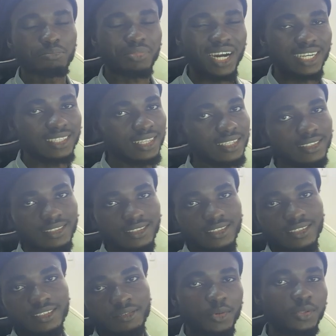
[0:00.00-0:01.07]
backtest
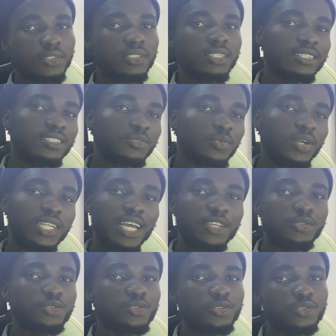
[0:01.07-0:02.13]
this, but it is what I
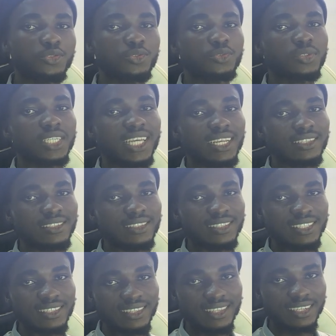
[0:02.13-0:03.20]
used to get
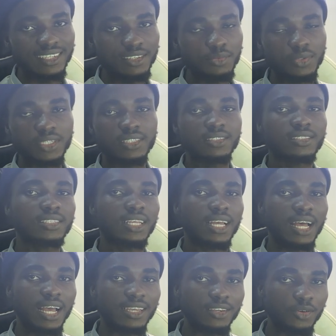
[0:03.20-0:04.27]
the 3 wins
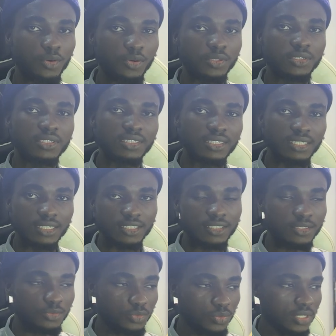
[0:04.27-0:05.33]
I got
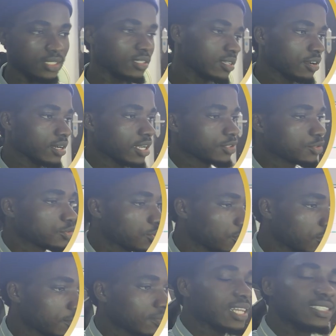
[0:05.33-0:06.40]
this week. All right, so
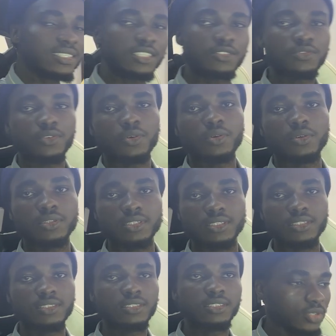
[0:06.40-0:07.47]
that's it for
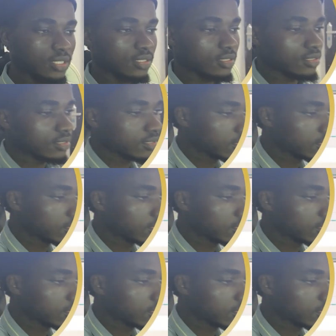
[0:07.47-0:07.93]
this strategy.